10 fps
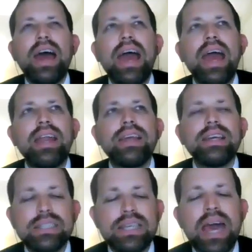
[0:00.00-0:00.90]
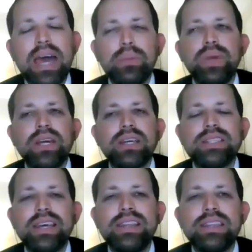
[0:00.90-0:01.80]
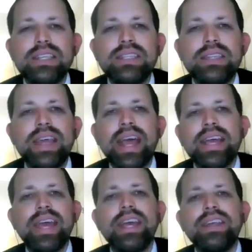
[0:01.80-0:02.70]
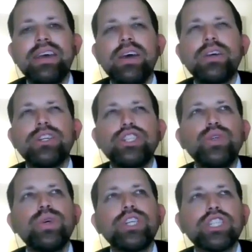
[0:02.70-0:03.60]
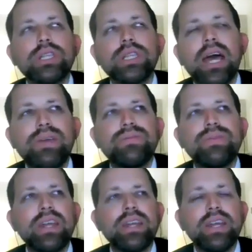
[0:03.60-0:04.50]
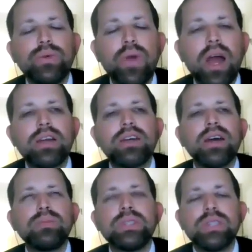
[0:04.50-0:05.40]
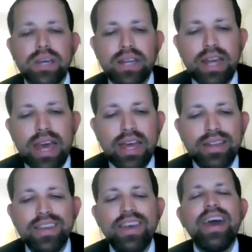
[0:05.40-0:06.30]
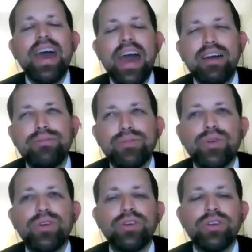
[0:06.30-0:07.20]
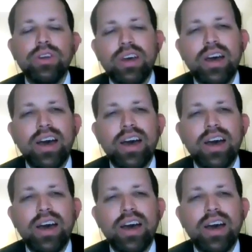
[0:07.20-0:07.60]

And it's sad because in this decade, Jewish life in Iraq comes to an end after